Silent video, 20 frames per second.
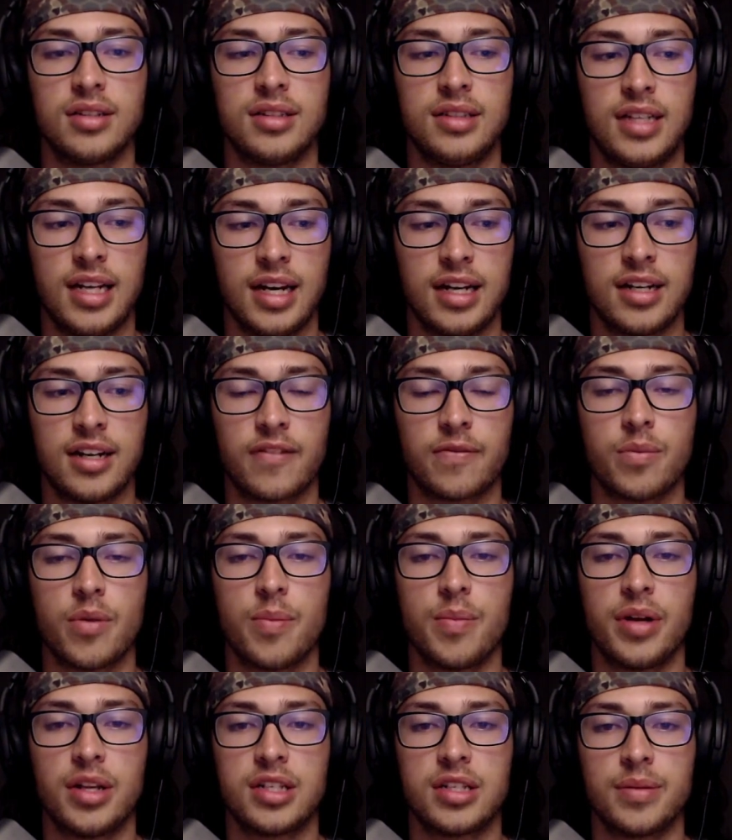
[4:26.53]
Get enough
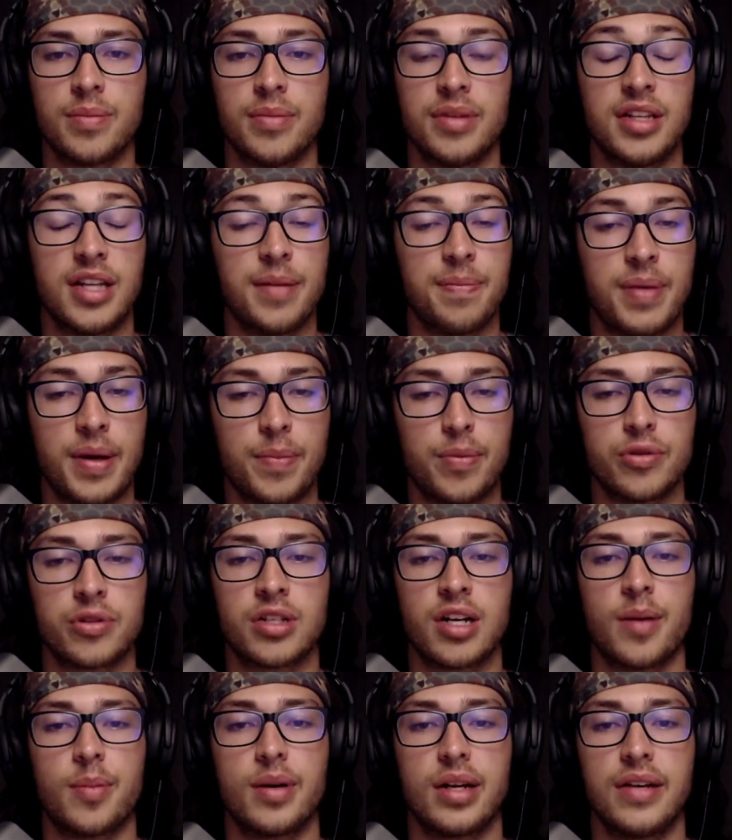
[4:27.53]
momentum. Then people
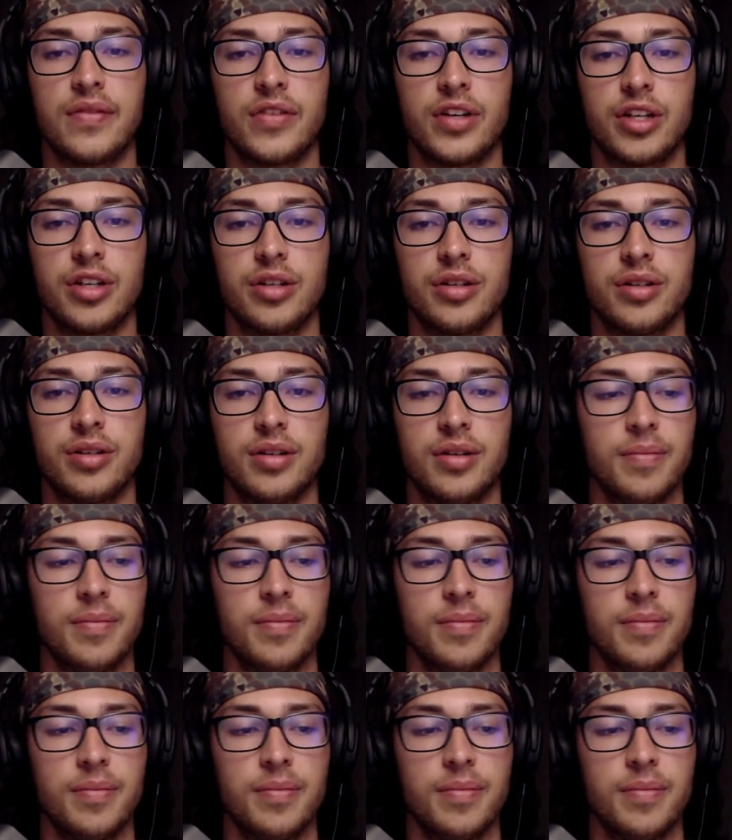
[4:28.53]
start believing in you.